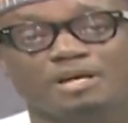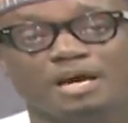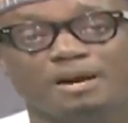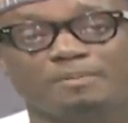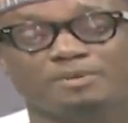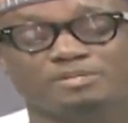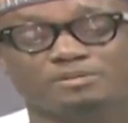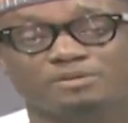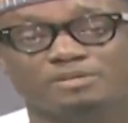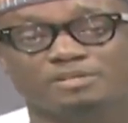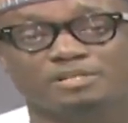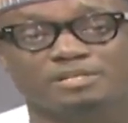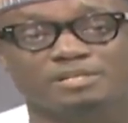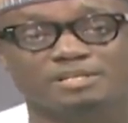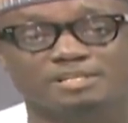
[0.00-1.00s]
Ambassador
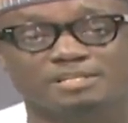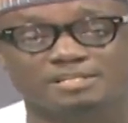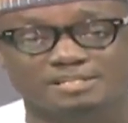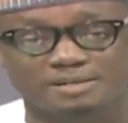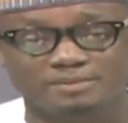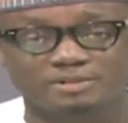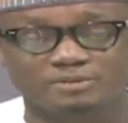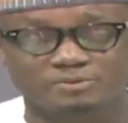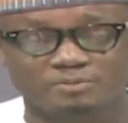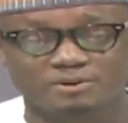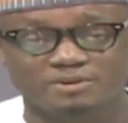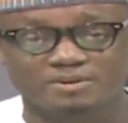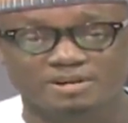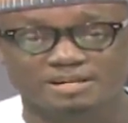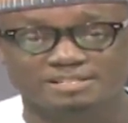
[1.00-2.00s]
Jameel
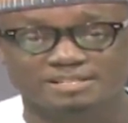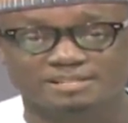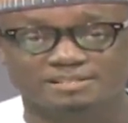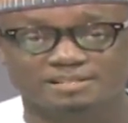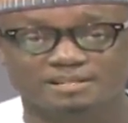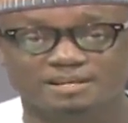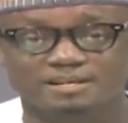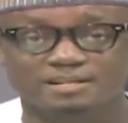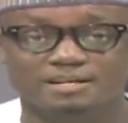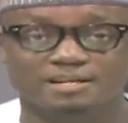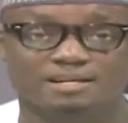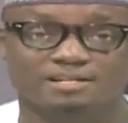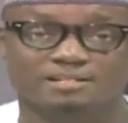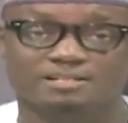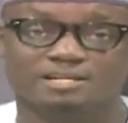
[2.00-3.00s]
Zubairu, as I said earlier, is